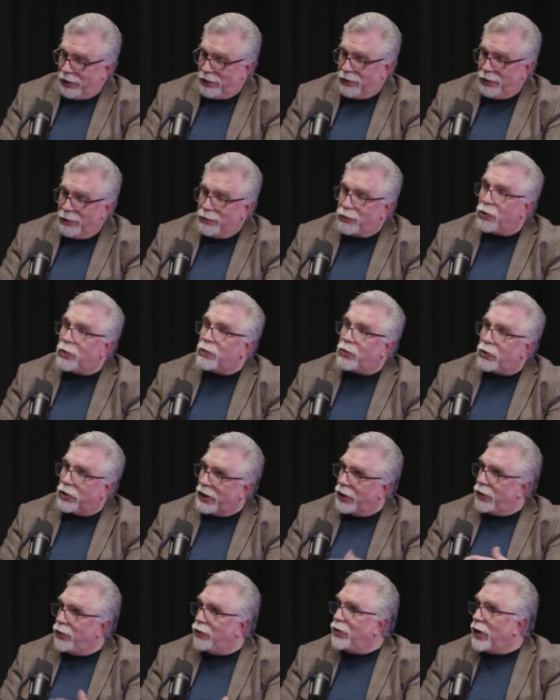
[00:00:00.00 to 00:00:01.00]
more
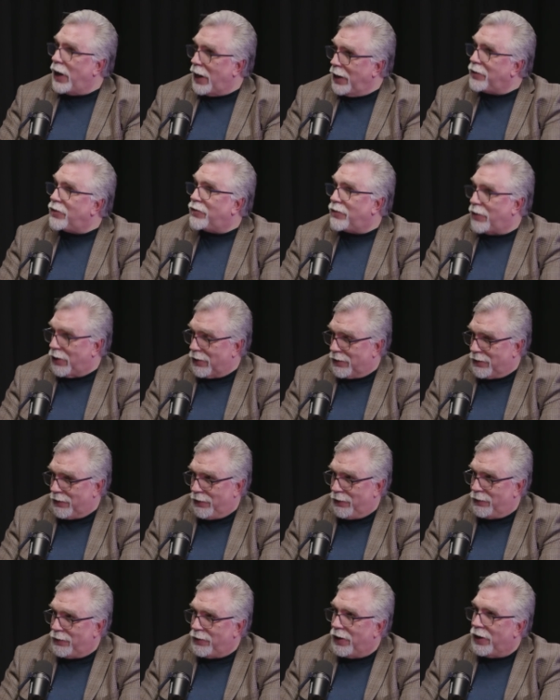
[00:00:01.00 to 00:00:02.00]
importantly, who not to talk
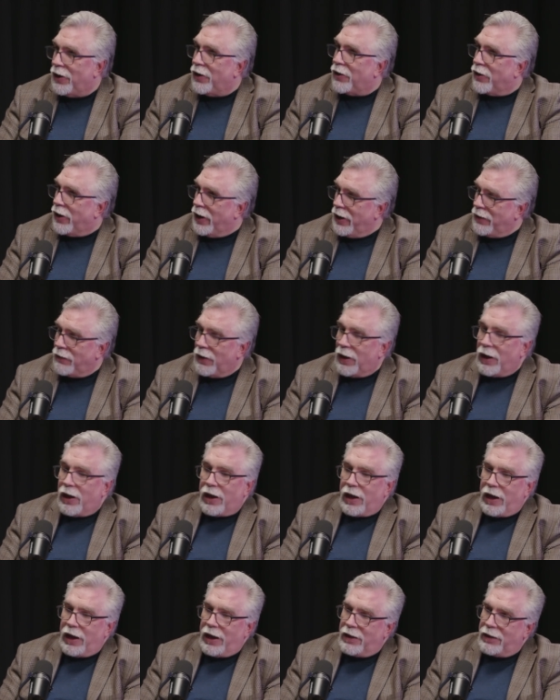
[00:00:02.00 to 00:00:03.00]
to, right?
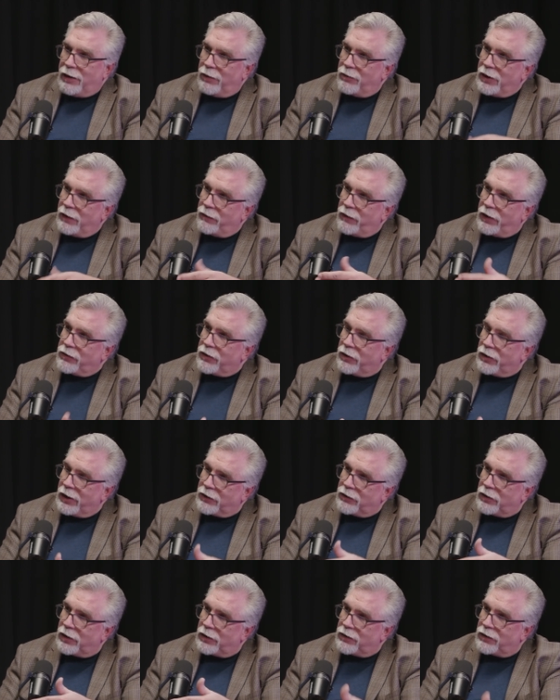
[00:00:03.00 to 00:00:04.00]
And then when the investigator
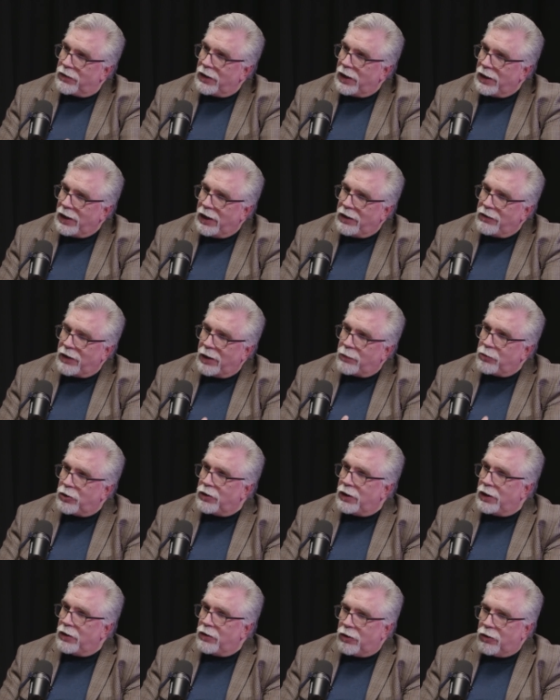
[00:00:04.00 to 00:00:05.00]
gets on scene, he's able
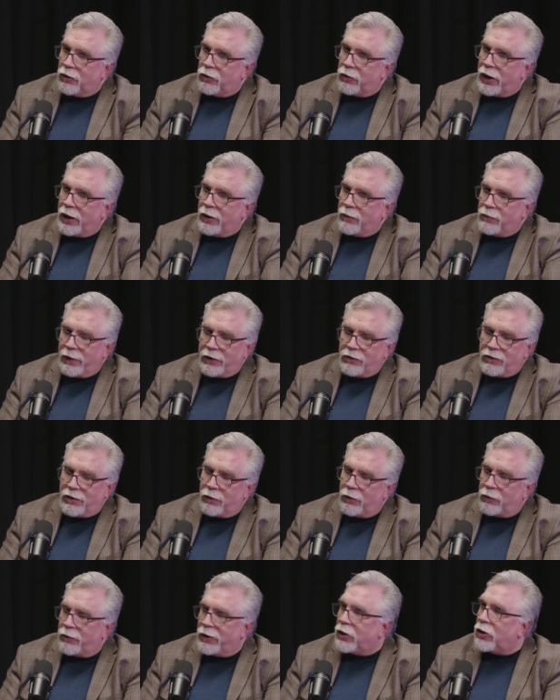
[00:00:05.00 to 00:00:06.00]
then to create basically
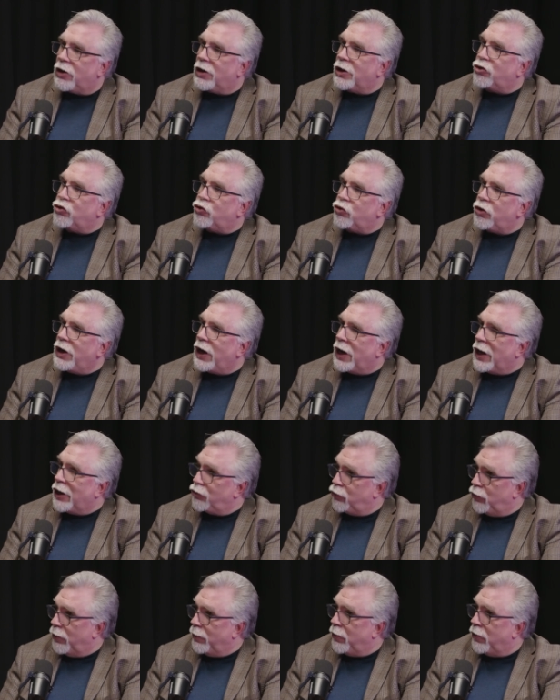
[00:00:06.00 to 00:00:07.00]
what we call a
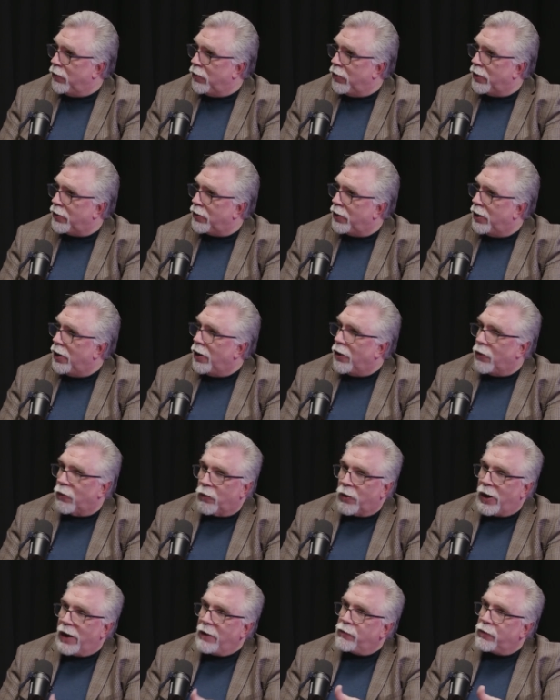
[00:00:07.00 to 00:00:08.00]
triage report
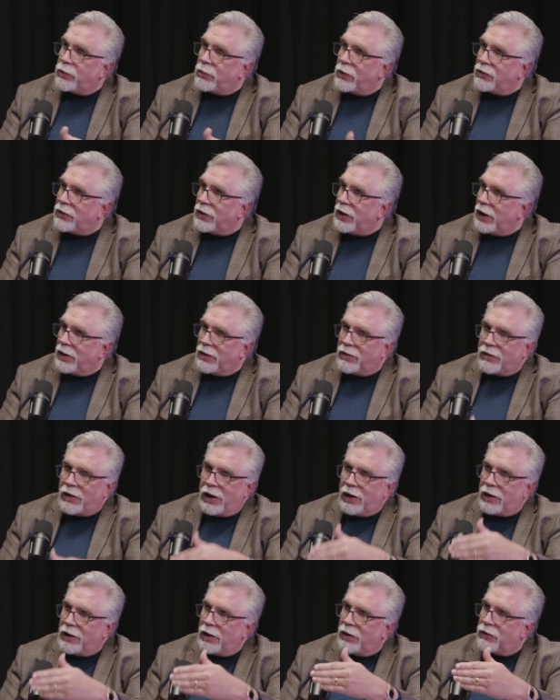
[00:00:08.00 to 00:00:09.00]
right from the scene,
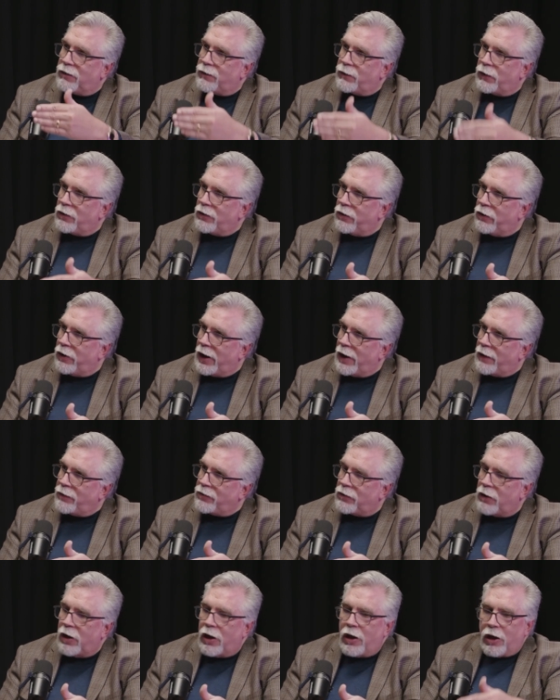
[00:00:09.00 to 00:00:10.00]
taking his
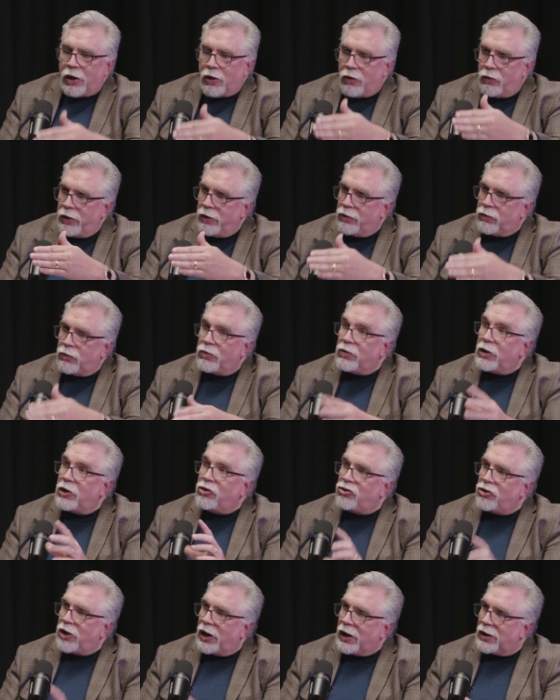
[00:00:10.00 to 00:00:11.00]
photographs, going through the
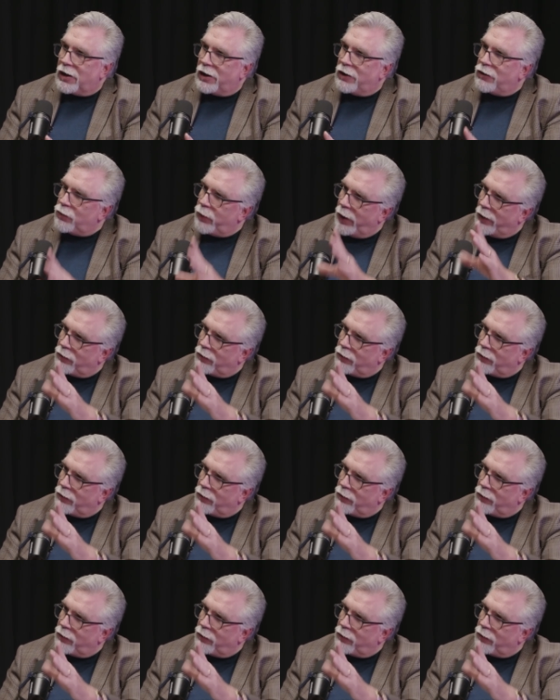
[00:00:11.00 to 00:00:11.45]
checklist. We have a